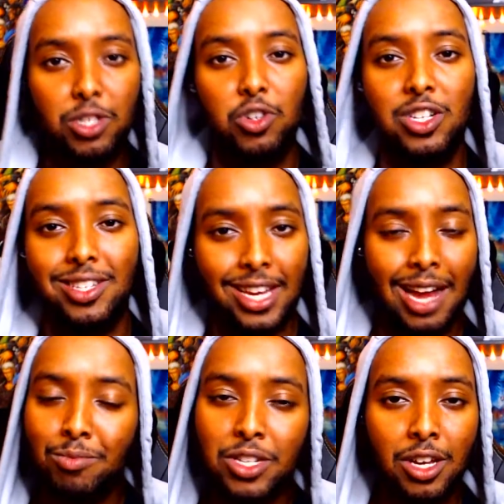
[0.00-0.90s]
So she's like,
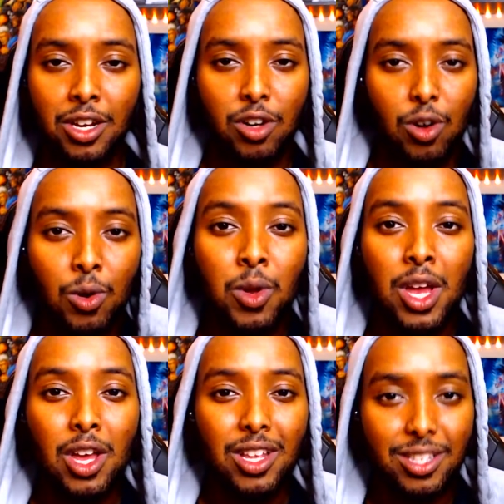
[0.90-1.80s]
I'm just going to go
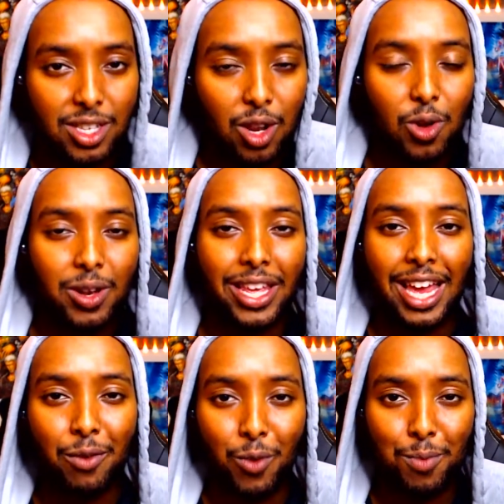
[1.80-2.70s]
slowly
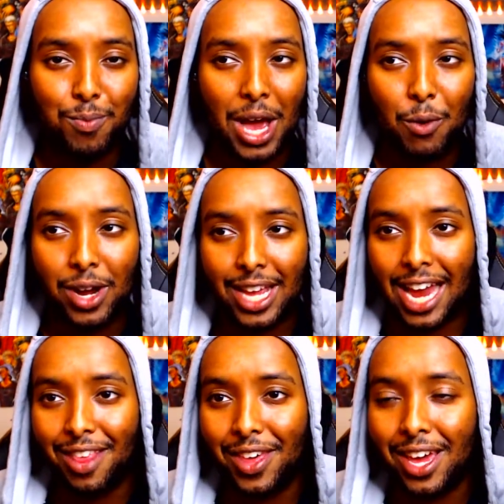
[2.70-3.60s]
and one by one
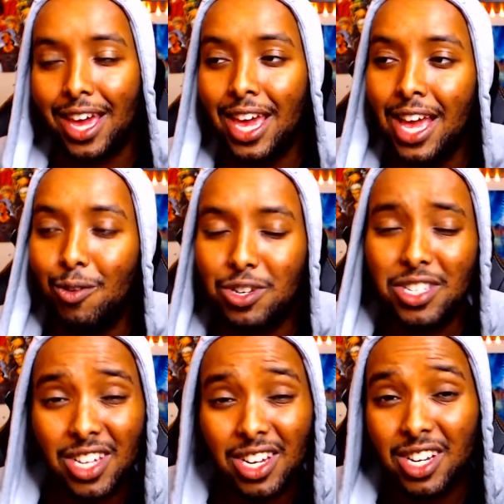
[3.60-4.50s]
kind of thing, which
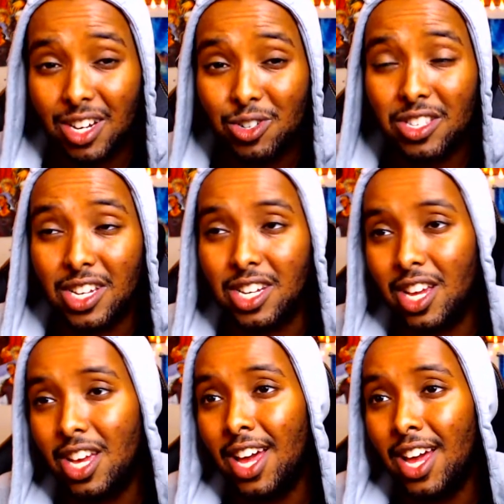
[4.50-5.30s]
is good, which is good.